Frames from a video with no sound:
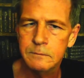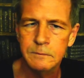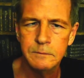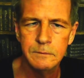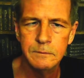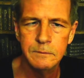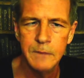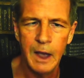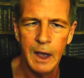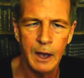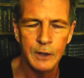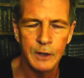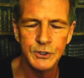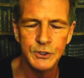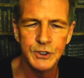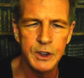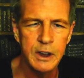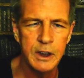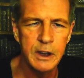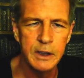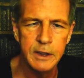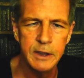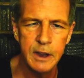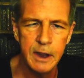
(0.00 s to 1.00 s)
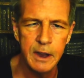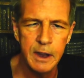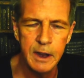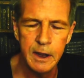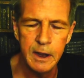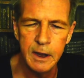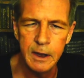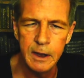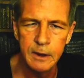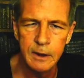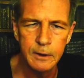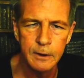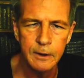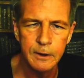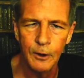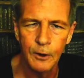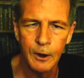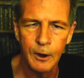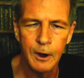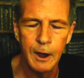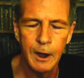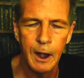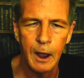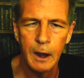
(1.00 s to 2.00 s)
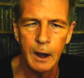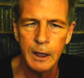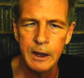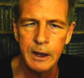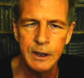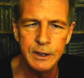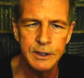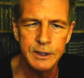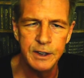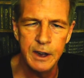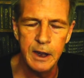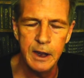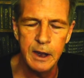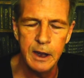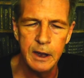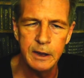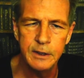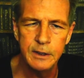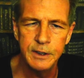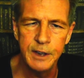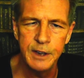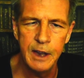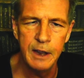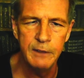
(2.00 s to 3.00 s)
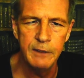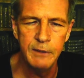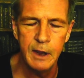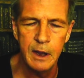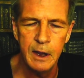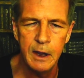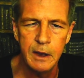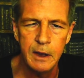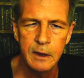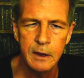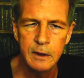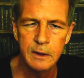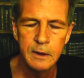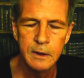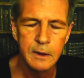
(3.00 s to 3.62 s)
LCD or LED TV